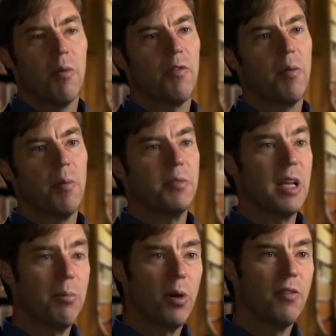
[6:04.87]
But from the
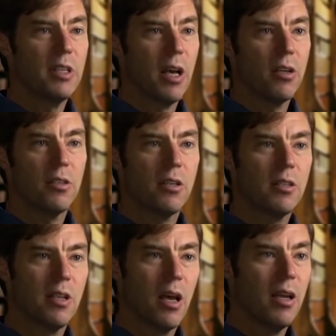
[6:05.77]
standpoint of intelligent
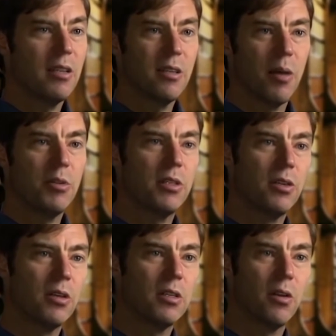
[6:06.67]
design, it's not
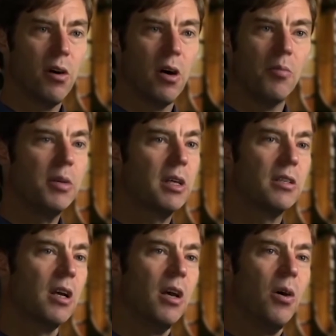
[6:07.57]
mysterious at all
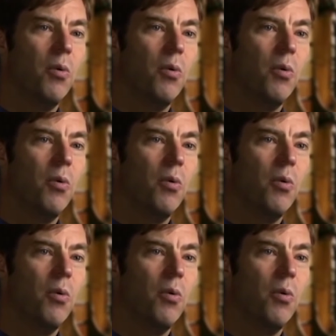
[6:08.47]
because